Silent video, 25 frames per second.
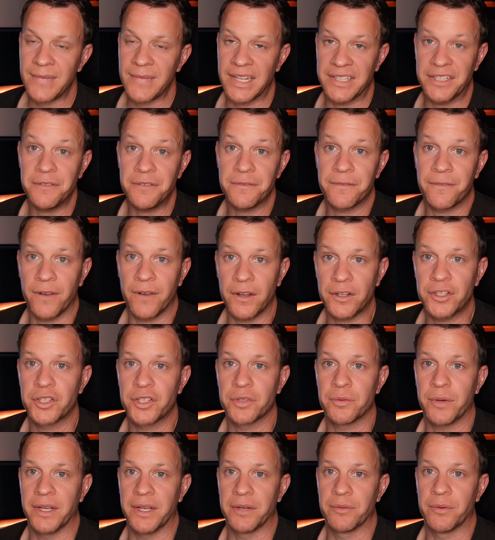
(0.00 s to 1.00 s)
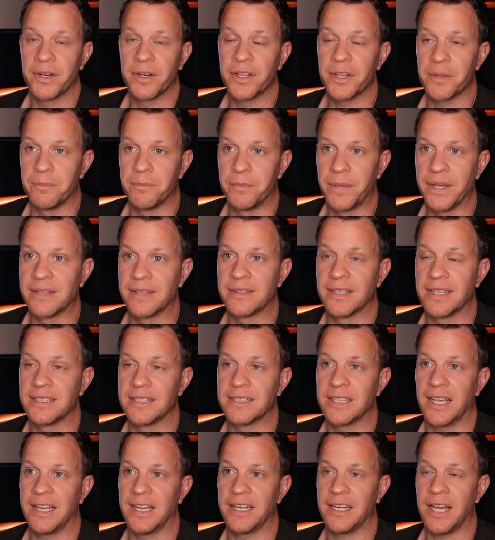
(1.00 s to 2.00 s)
didn't fluctuate. One of the big
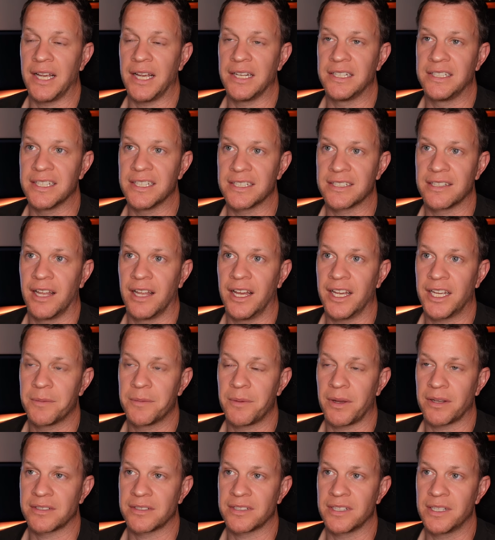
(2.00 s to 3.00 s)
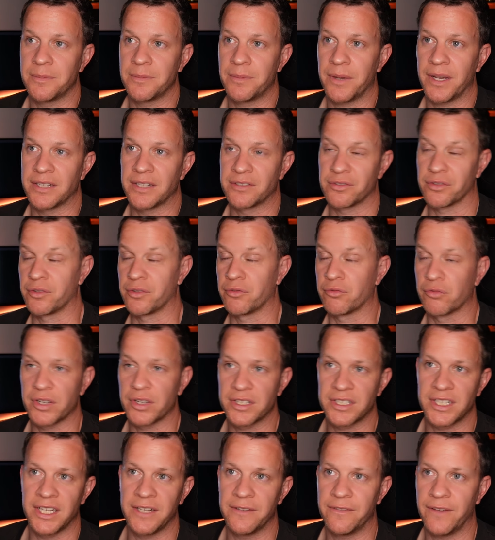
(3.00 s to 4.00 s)
things I dislike about sleep aids, or the
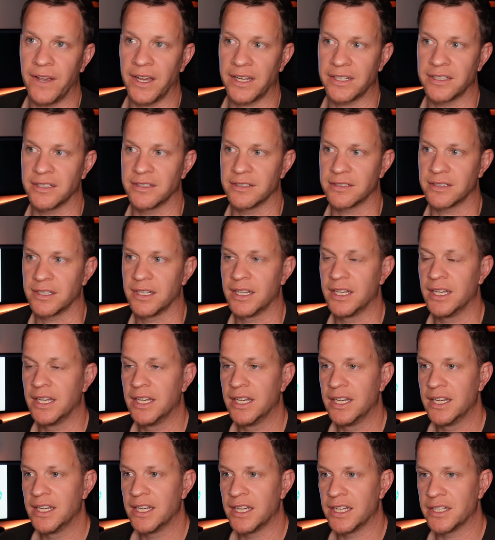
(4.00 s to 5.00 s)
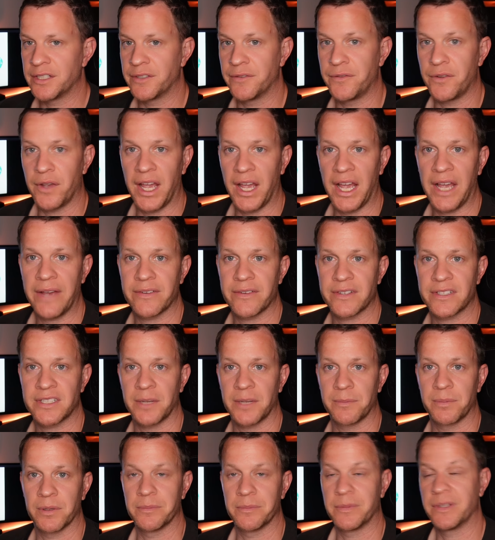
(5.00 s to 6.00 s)
risky factors, is if you have a
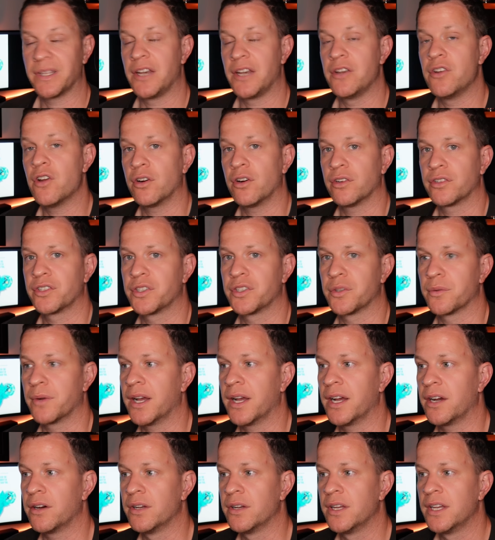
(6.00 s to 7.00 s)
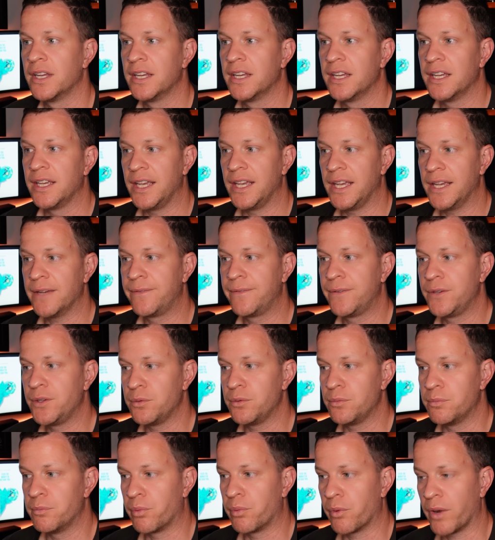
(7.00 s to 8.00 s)
supplement that knocks you out, if
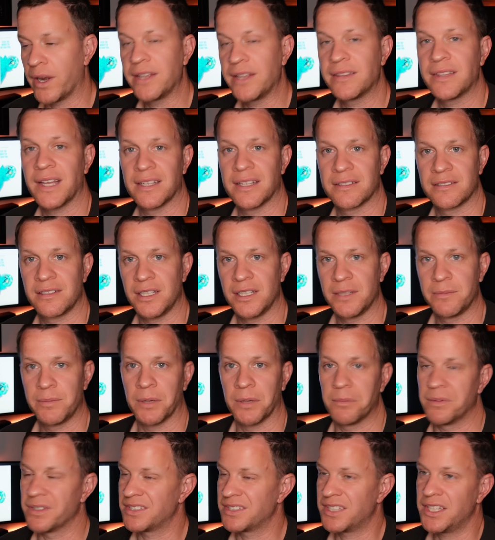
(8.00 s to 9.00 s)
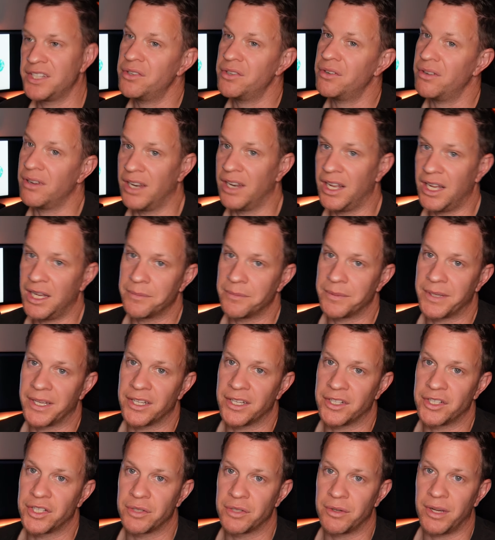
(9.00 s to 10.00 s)
you break that sleep up, let's say your alarm
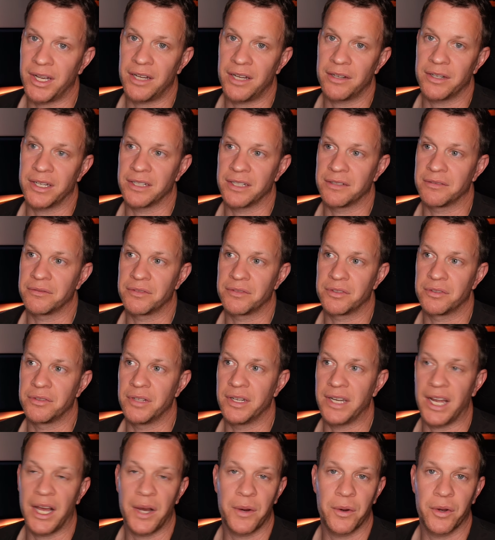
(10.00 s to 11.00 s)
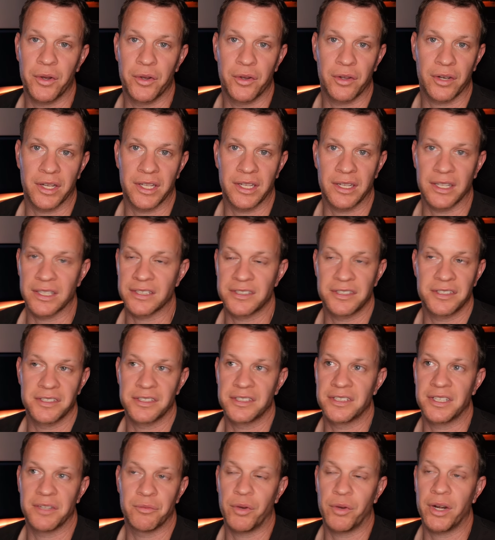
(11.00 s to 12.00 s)
kicks you out at an hour early, let's
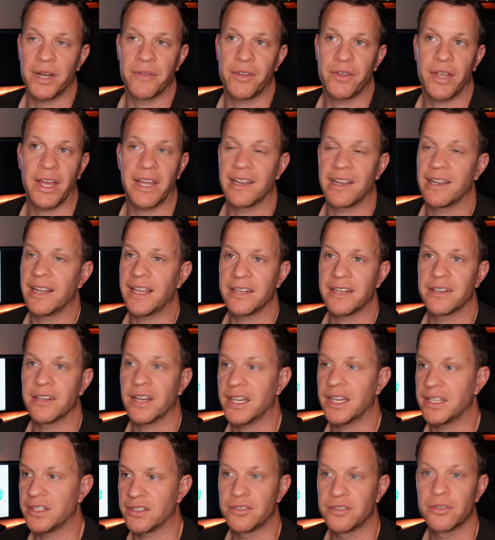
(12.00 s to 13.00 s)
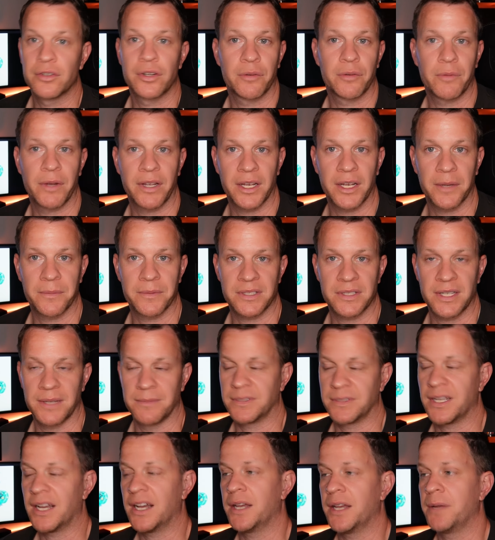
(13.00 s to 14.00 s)
just say, whatever, you had a late night, you still got to wake up at the same
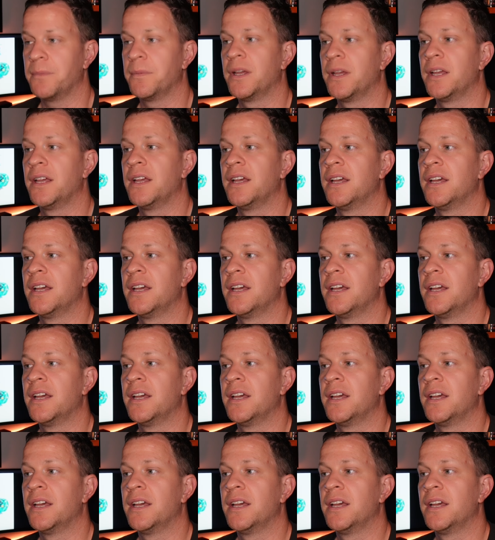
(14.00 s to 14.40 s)
time,